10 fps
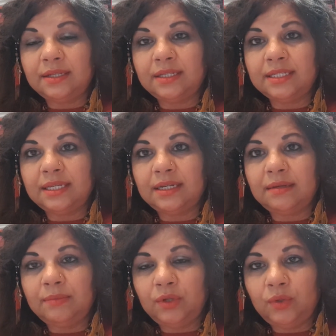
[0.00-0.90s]
so the Sun
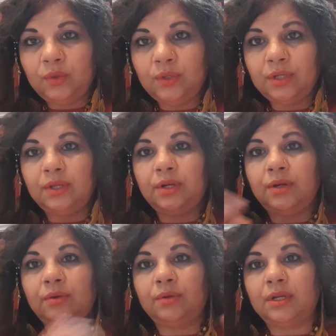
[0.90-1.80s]
and Moon, you
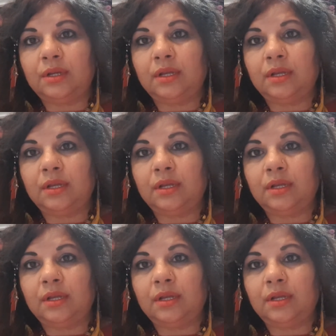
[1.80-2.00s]
know.